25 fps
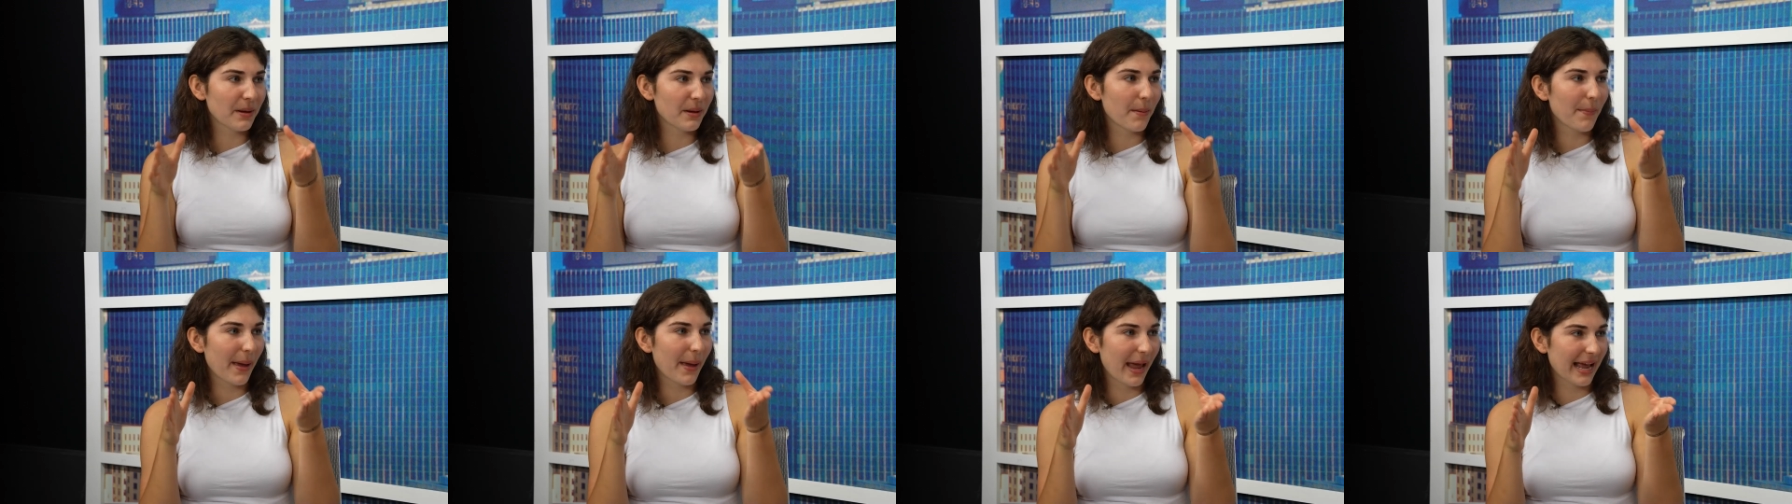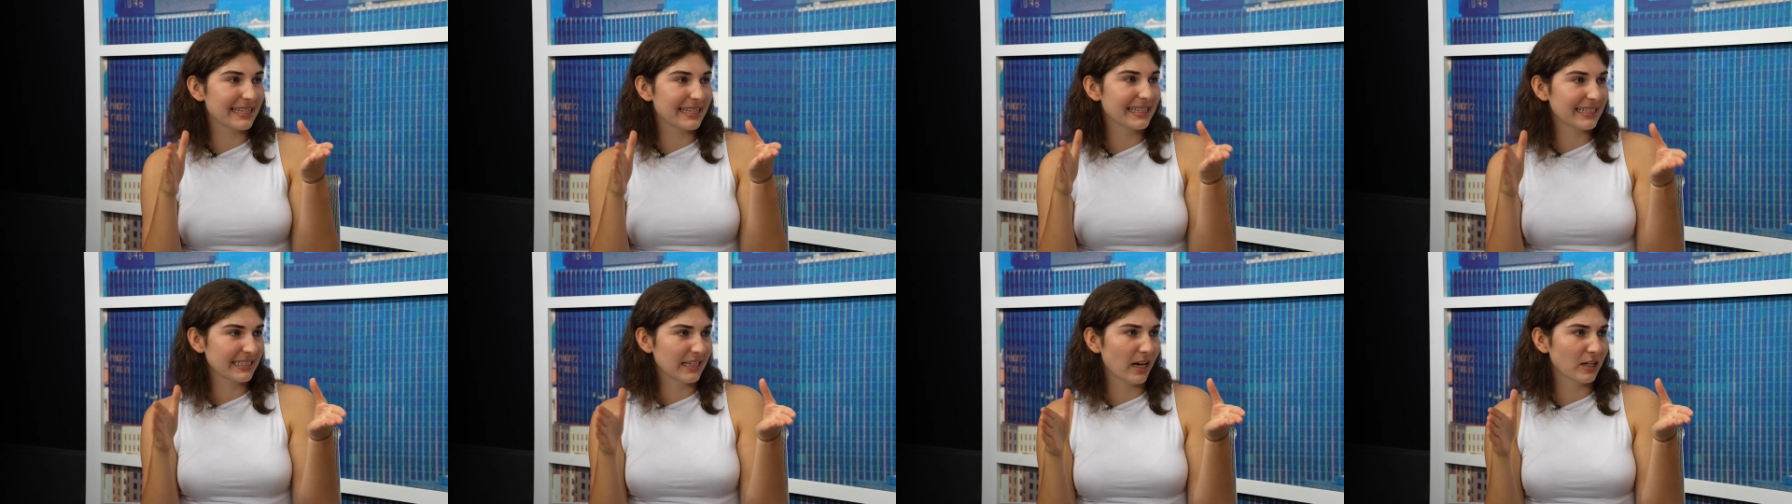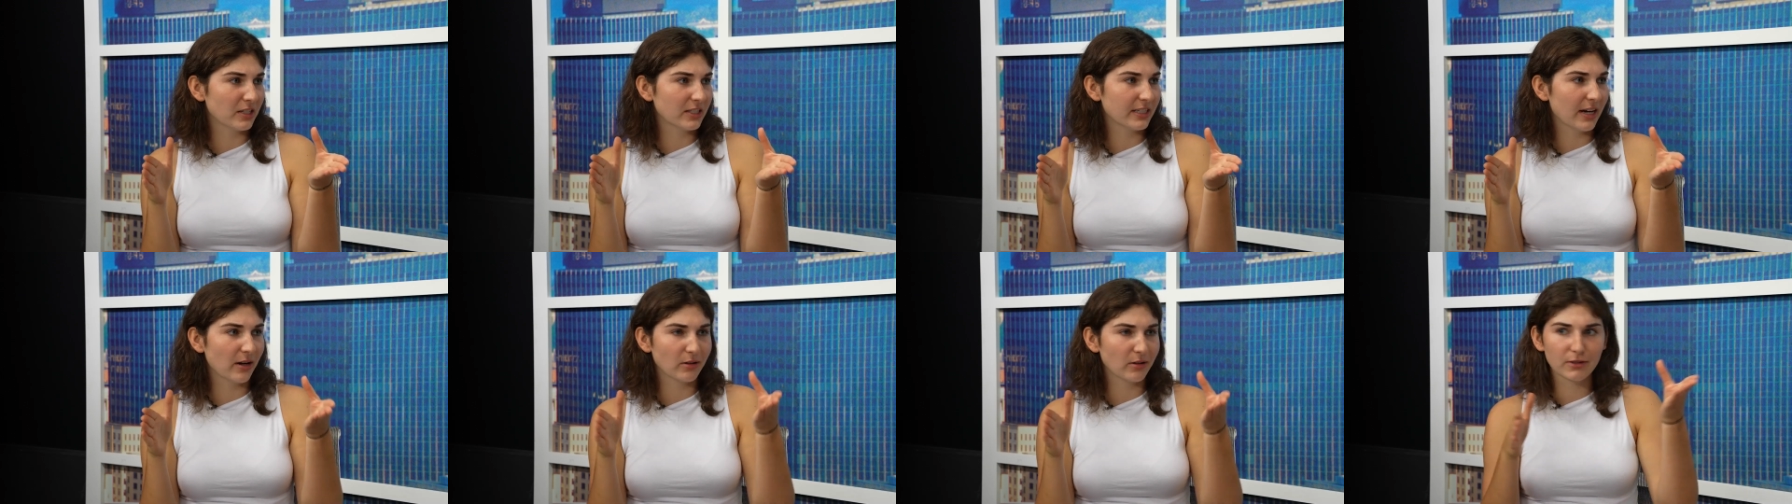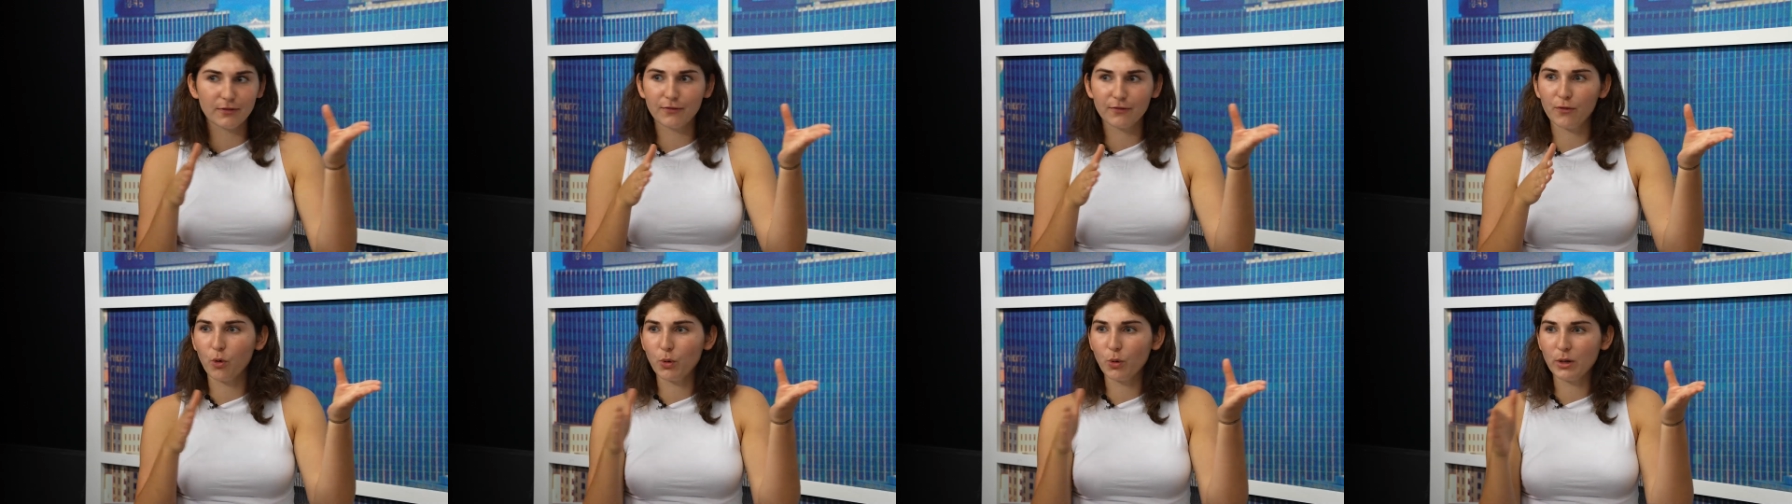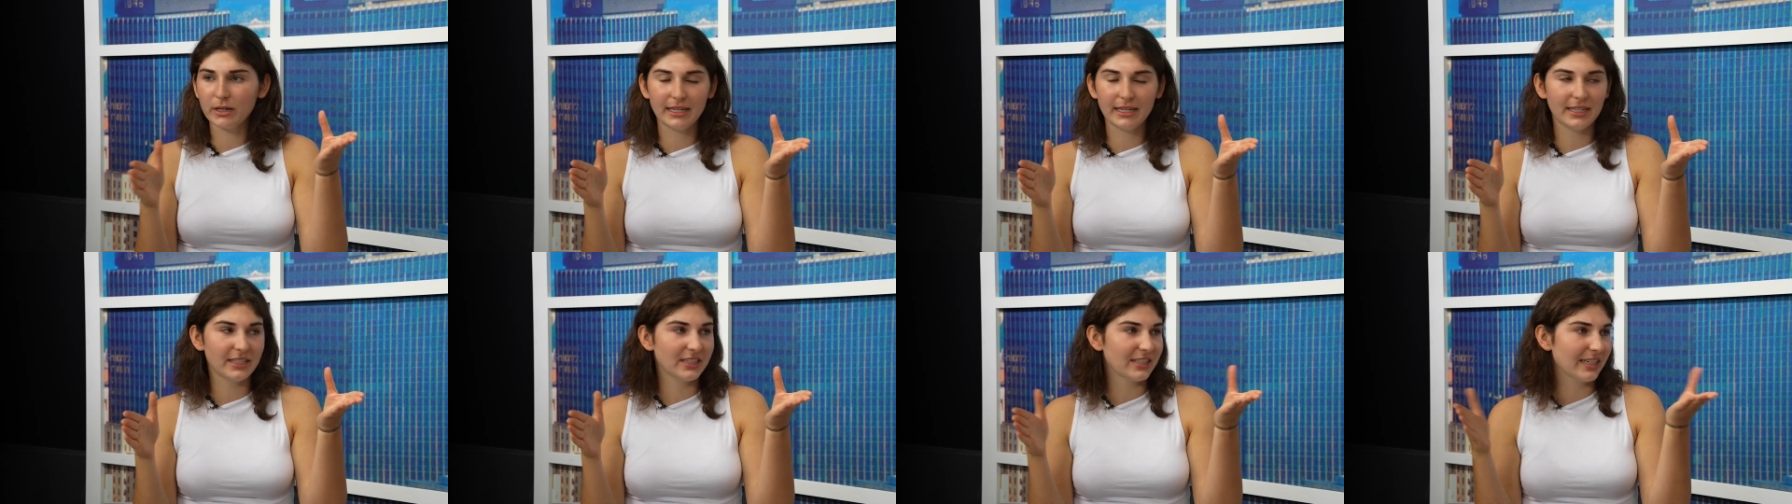passing touchdowns, four in
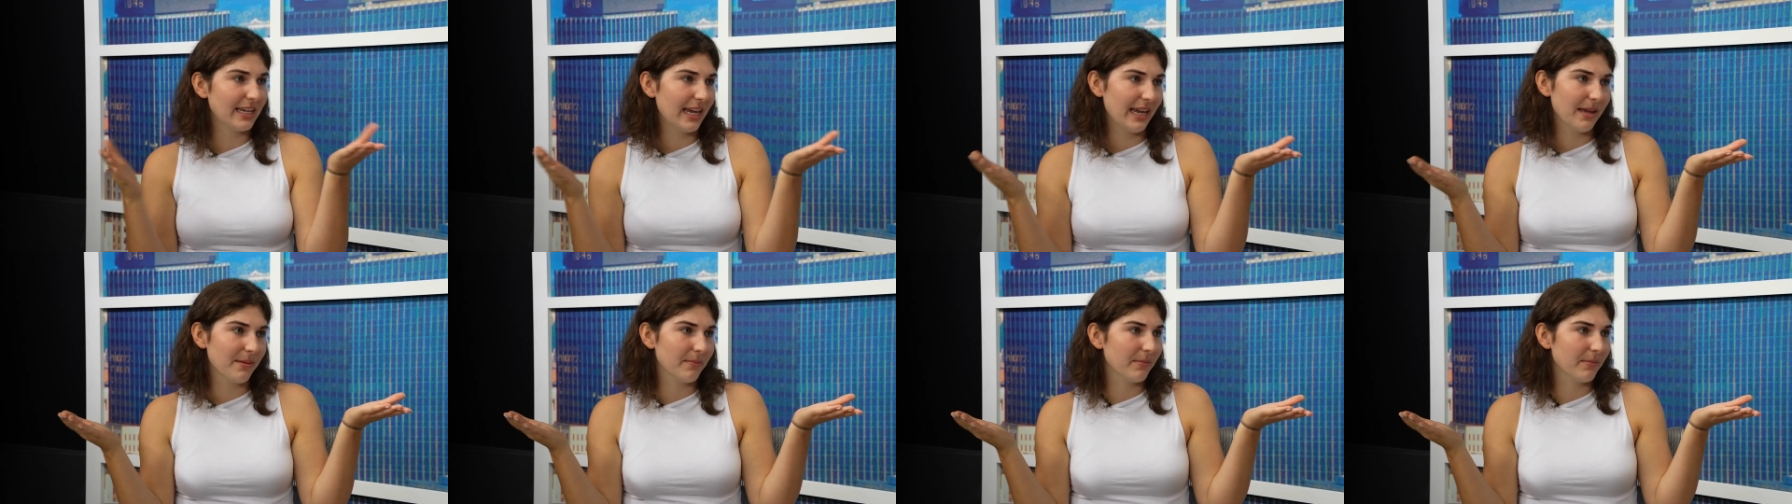each game.